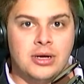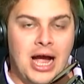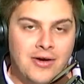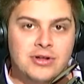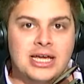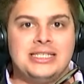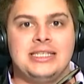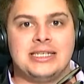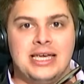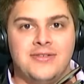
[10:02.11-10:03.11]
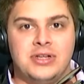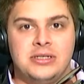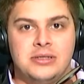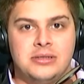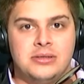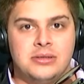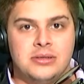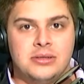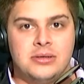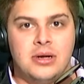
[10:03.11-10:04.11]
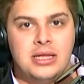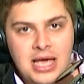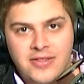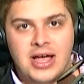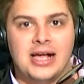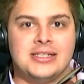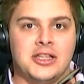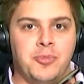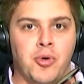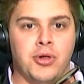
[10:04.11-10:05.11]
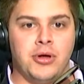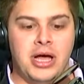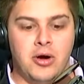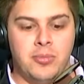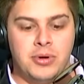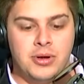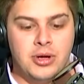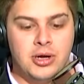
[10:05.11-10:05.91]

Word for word: Kyren Lacy's a given. And yeah, the guys out of the portal will help.